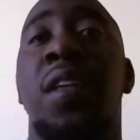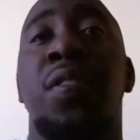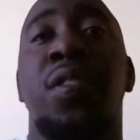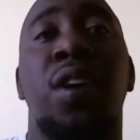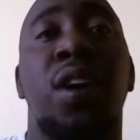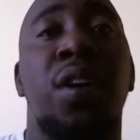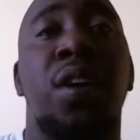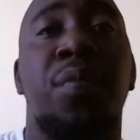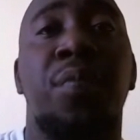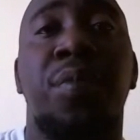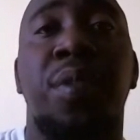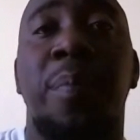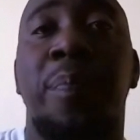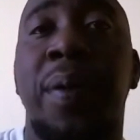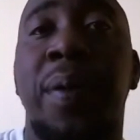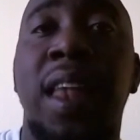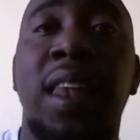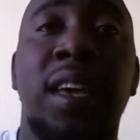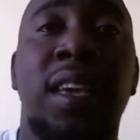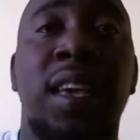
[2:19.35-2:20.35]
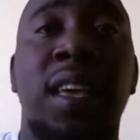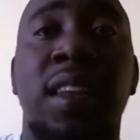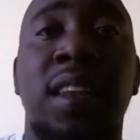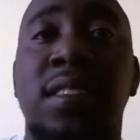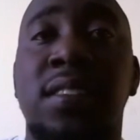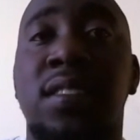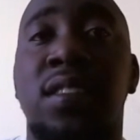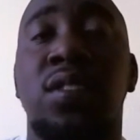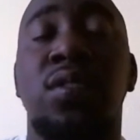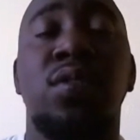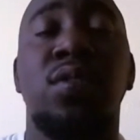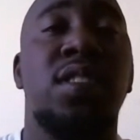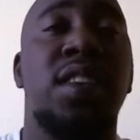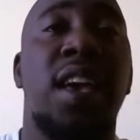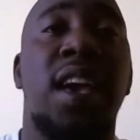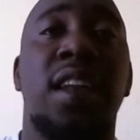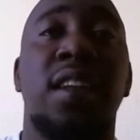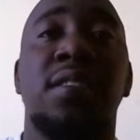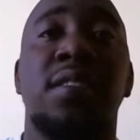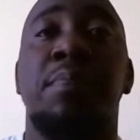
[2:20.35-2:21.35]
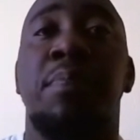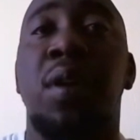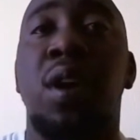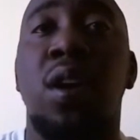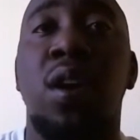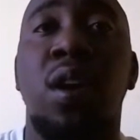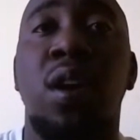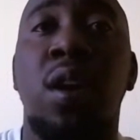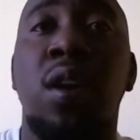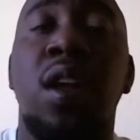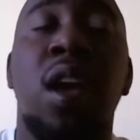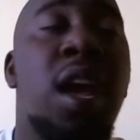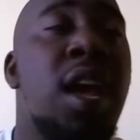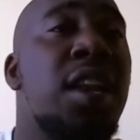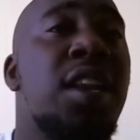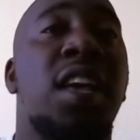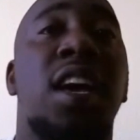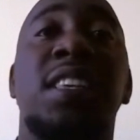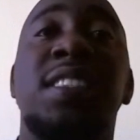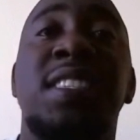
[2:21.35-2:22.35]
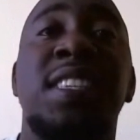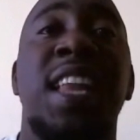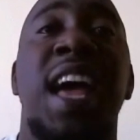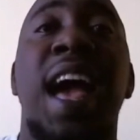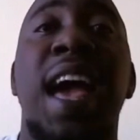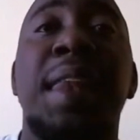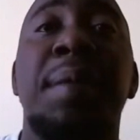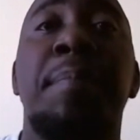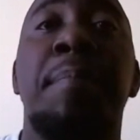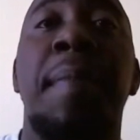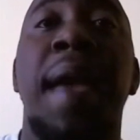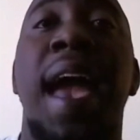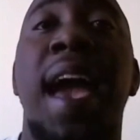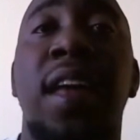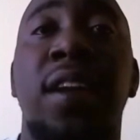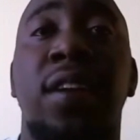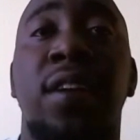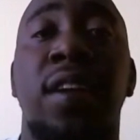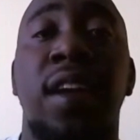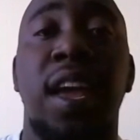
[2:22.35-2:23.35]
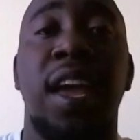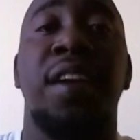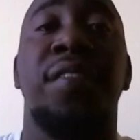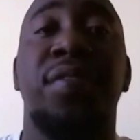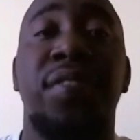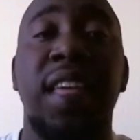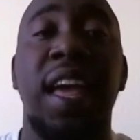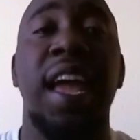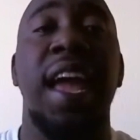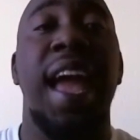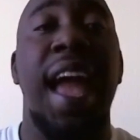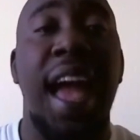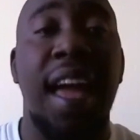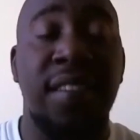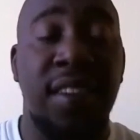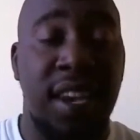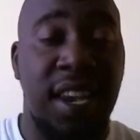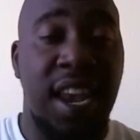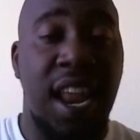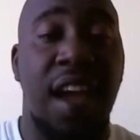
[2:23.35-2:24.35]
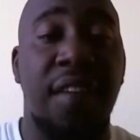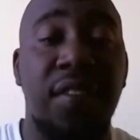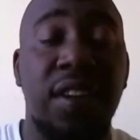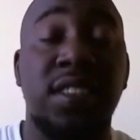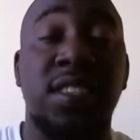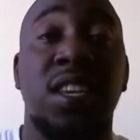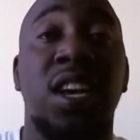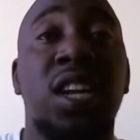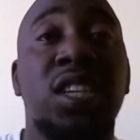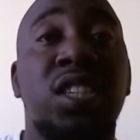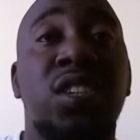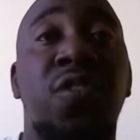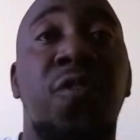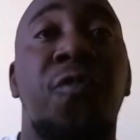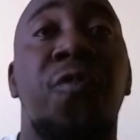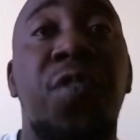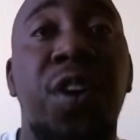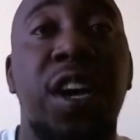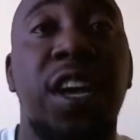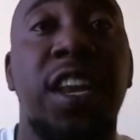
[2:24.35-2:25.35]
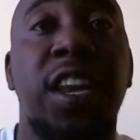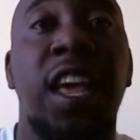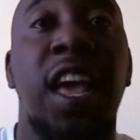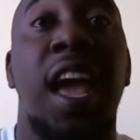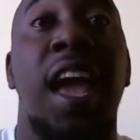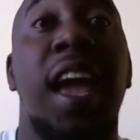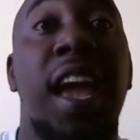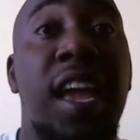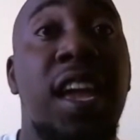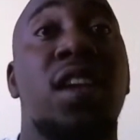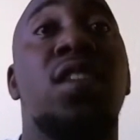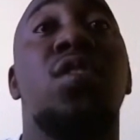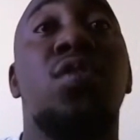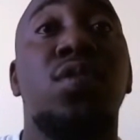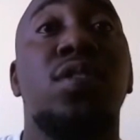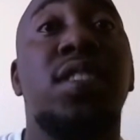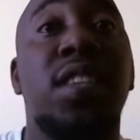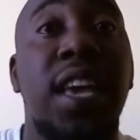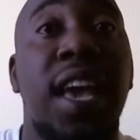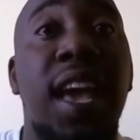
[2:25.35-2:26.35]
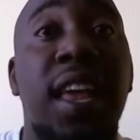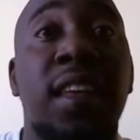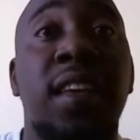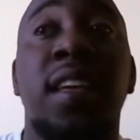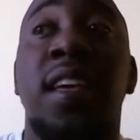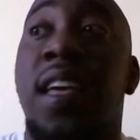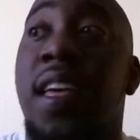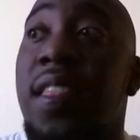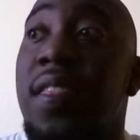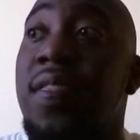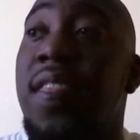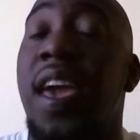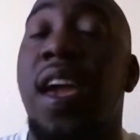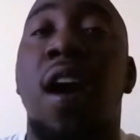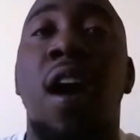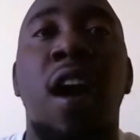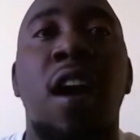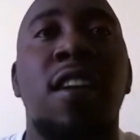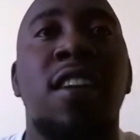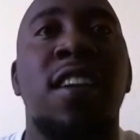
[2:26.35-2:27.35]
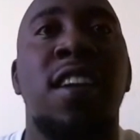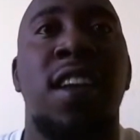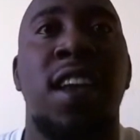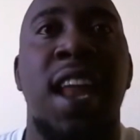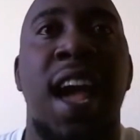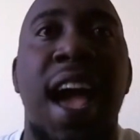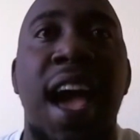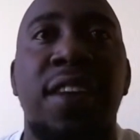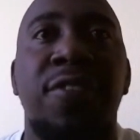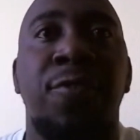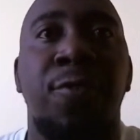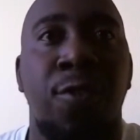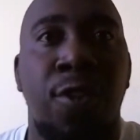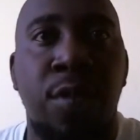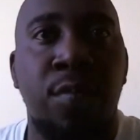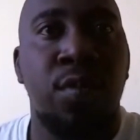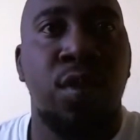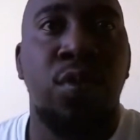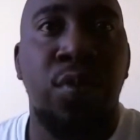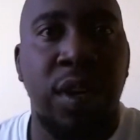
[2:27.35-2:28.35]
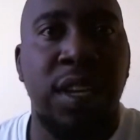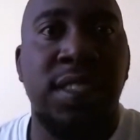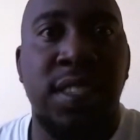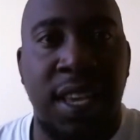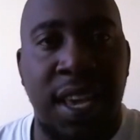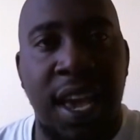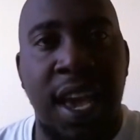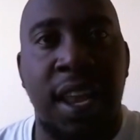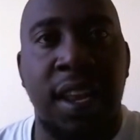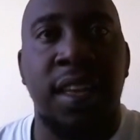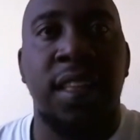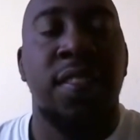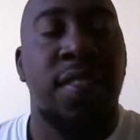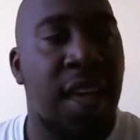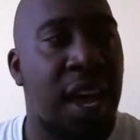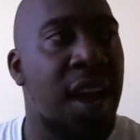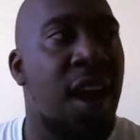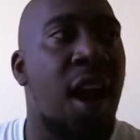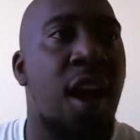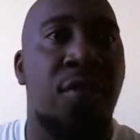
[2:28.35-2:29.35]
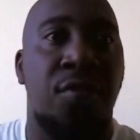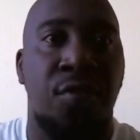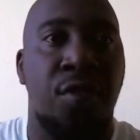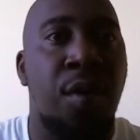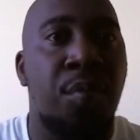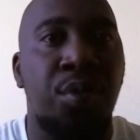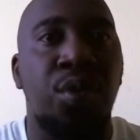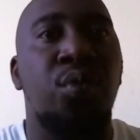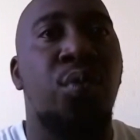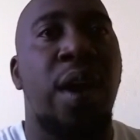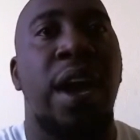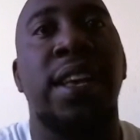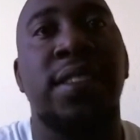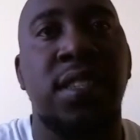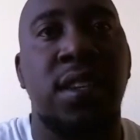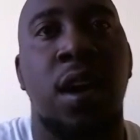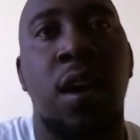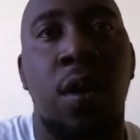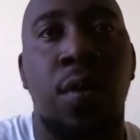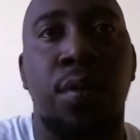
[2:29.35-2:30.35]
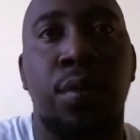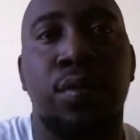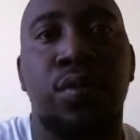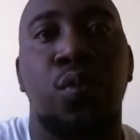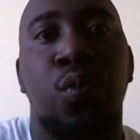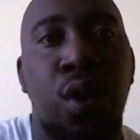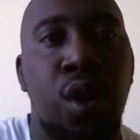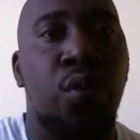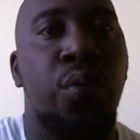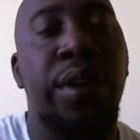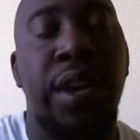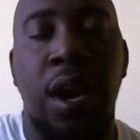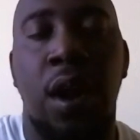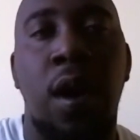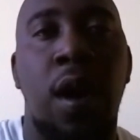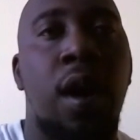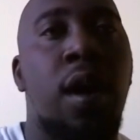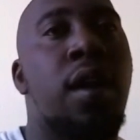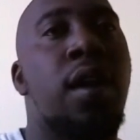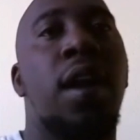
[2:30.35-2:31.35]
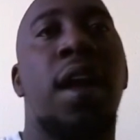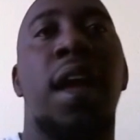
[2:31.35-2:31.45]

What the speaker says: The pelican is Louisiana's bird. Does not matter. If they have never touched foot in Louisiana, they are not from Louisiana. They are from the West Coast, where we are.